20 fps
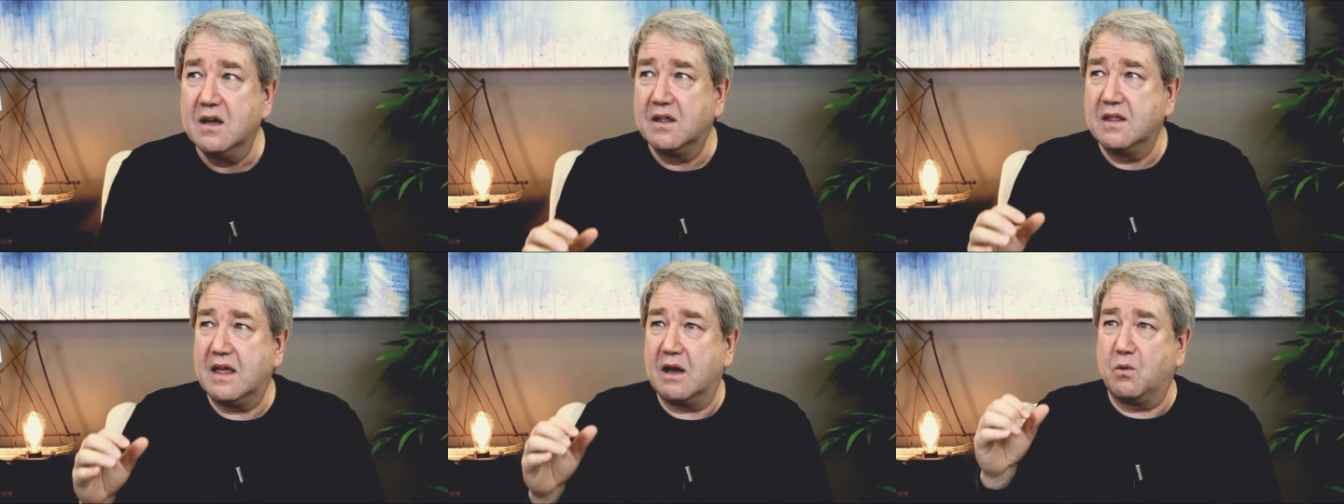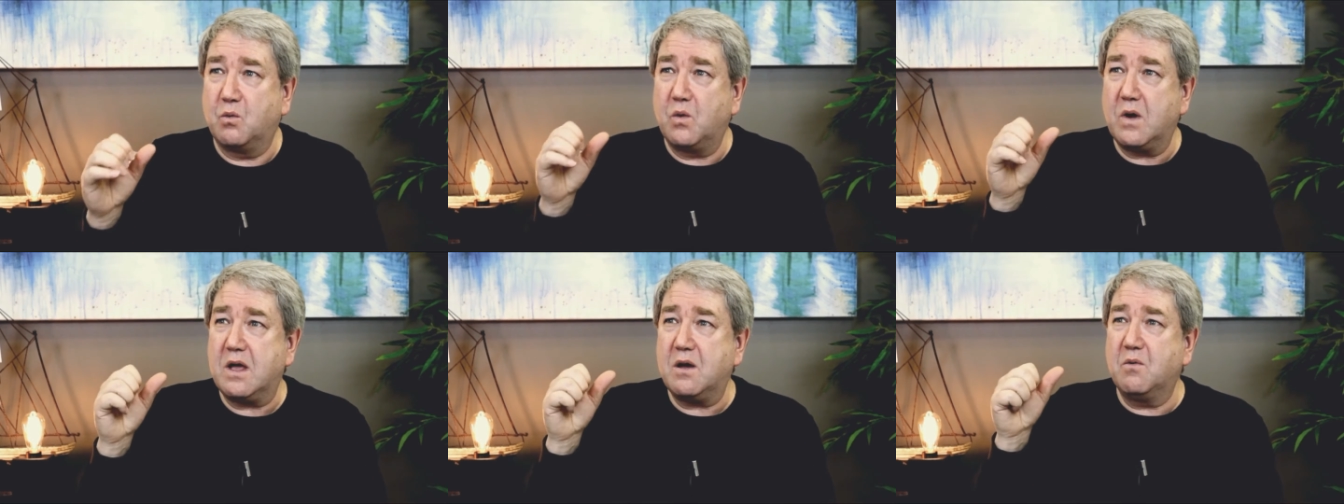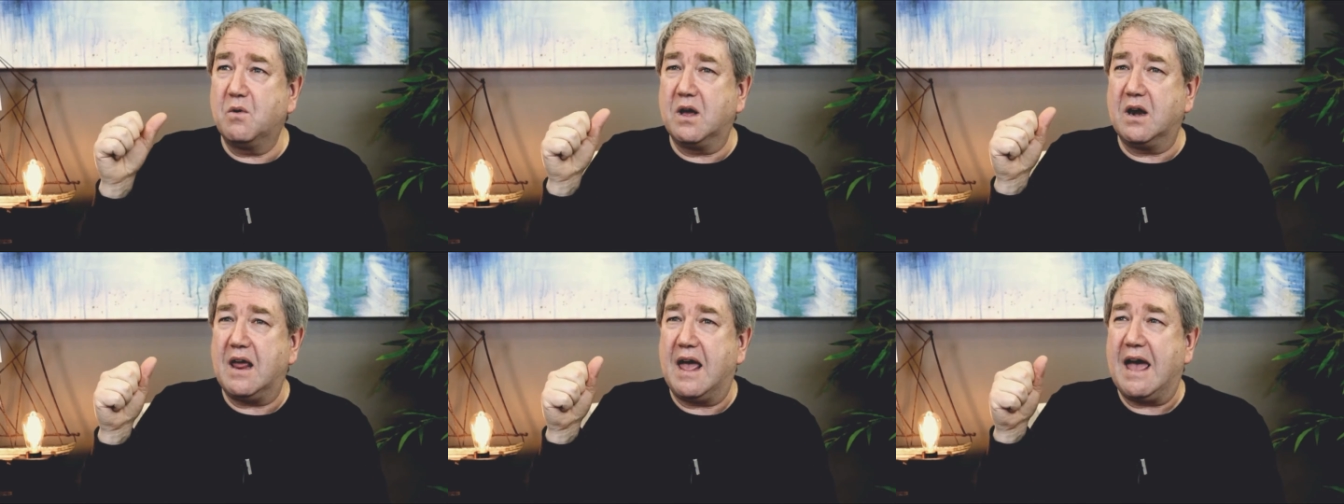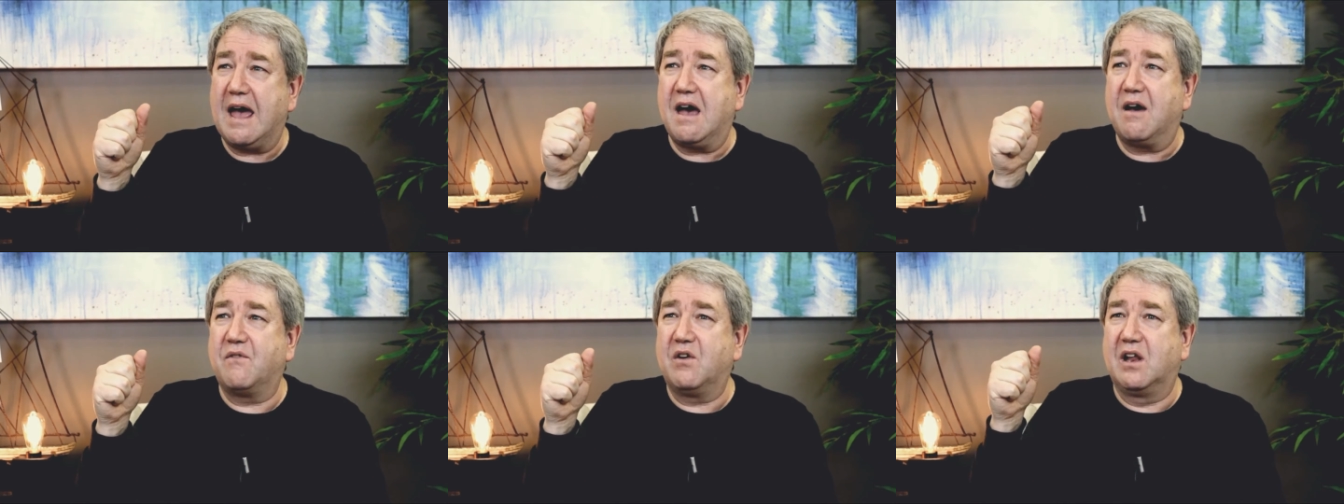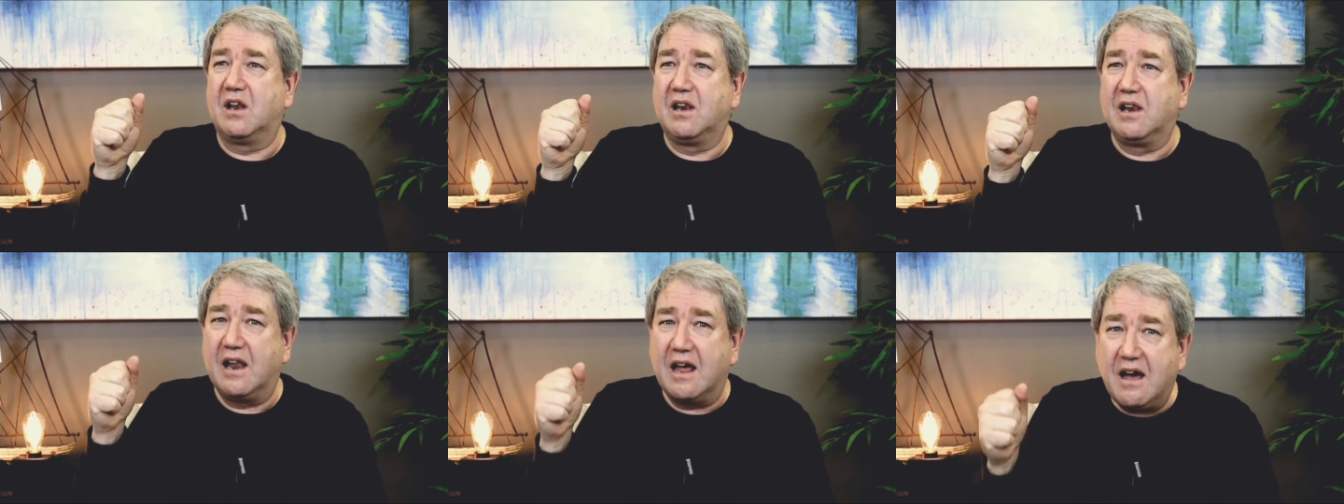that we would have a
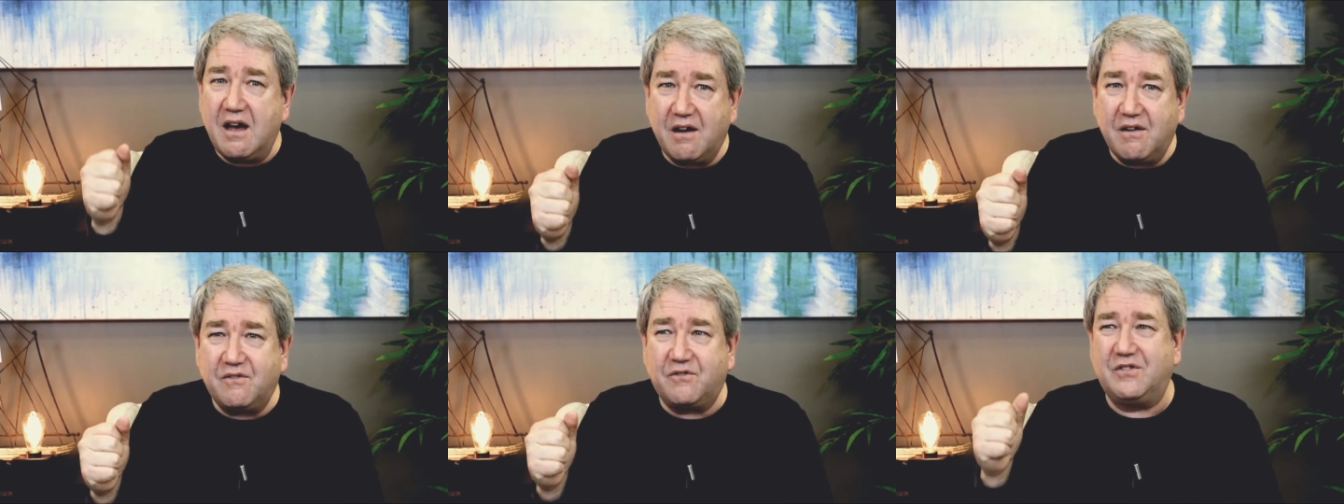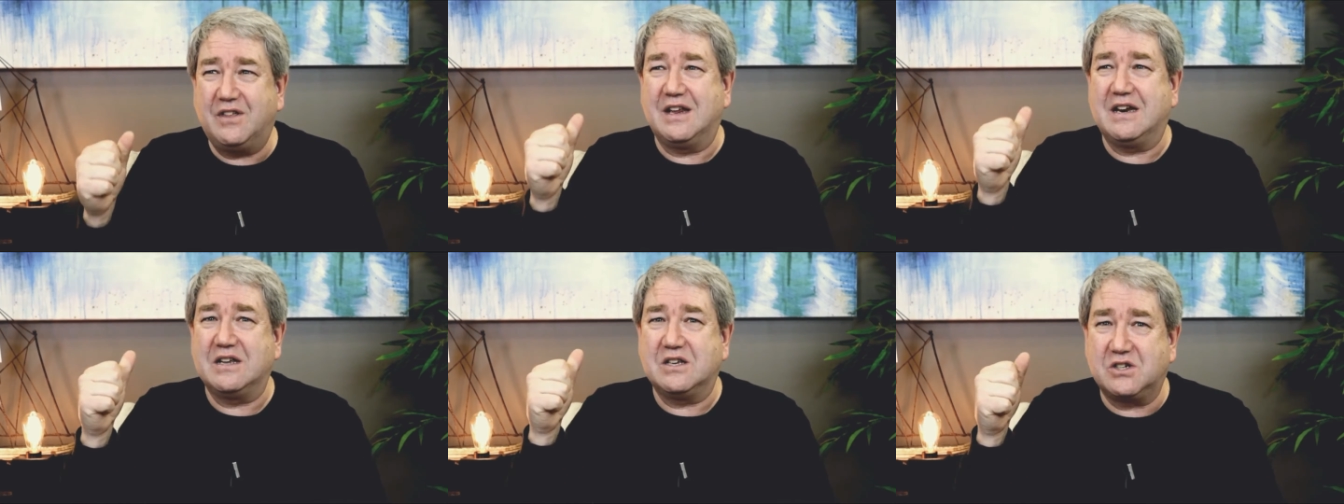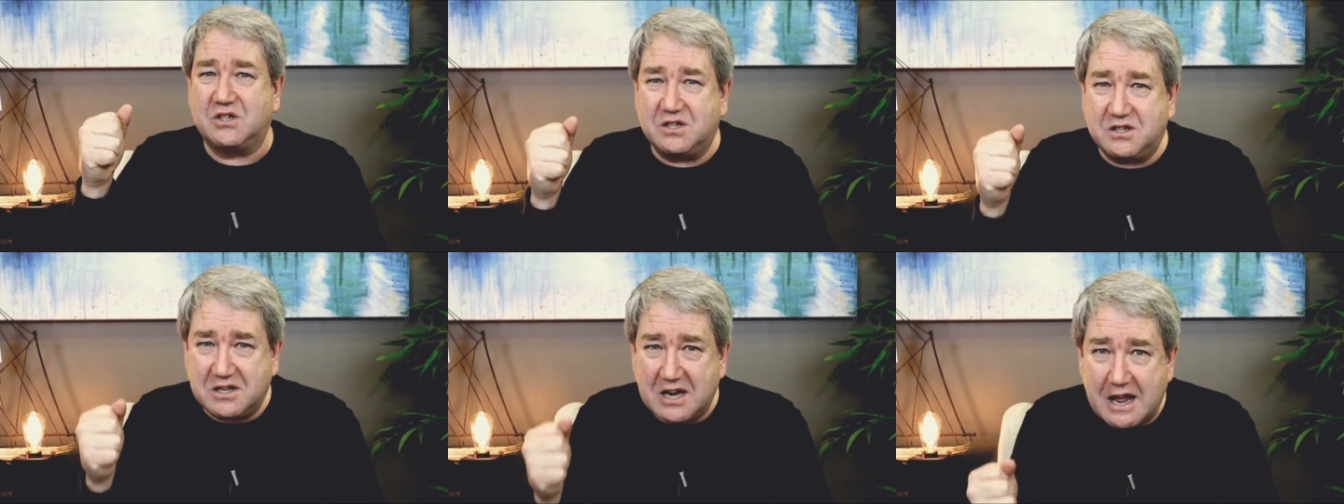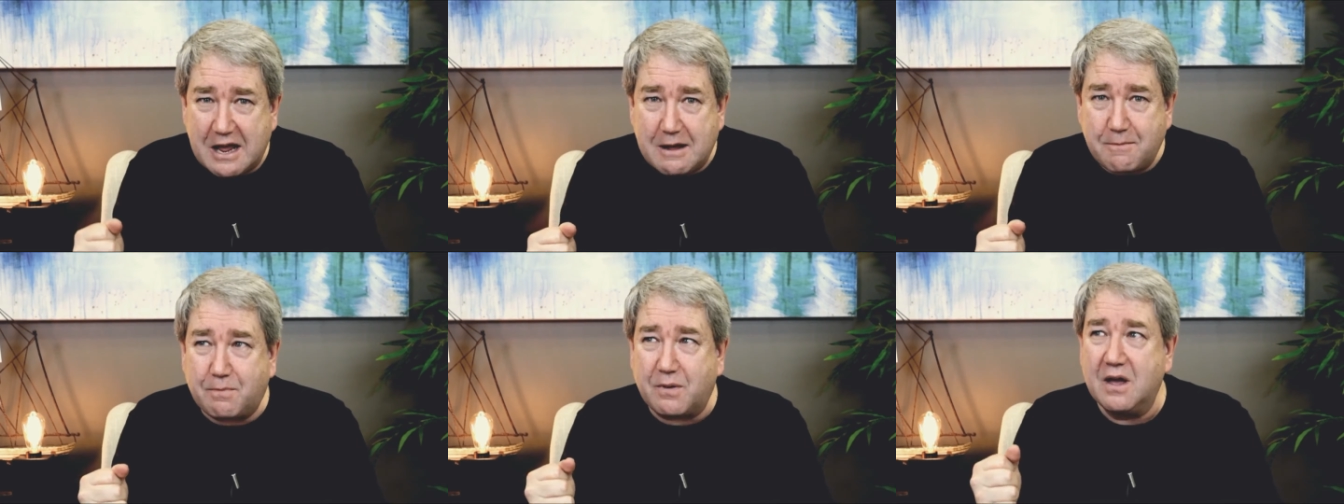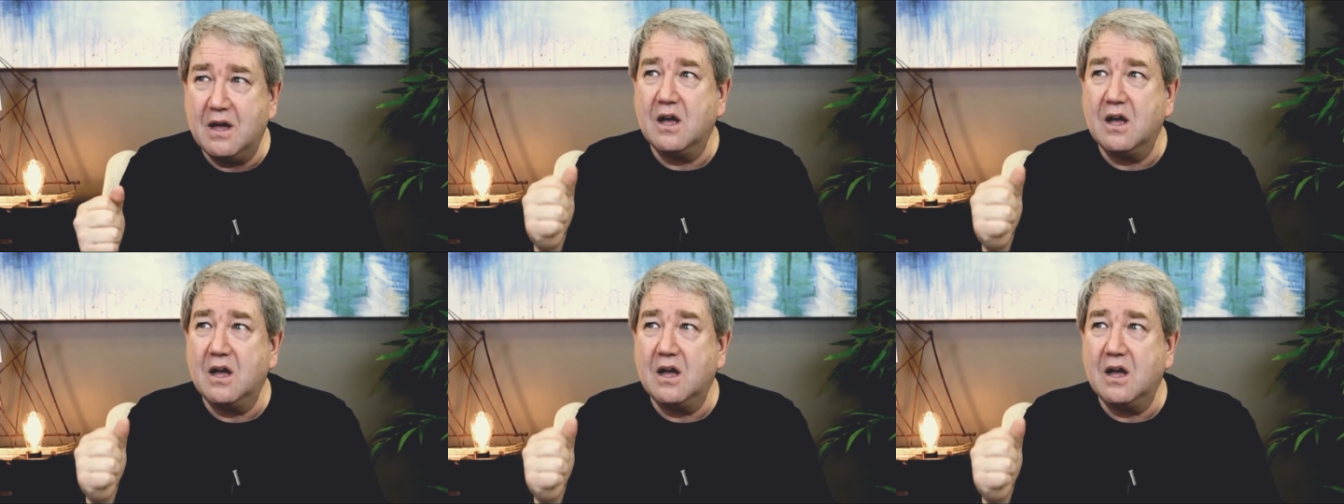love that is deep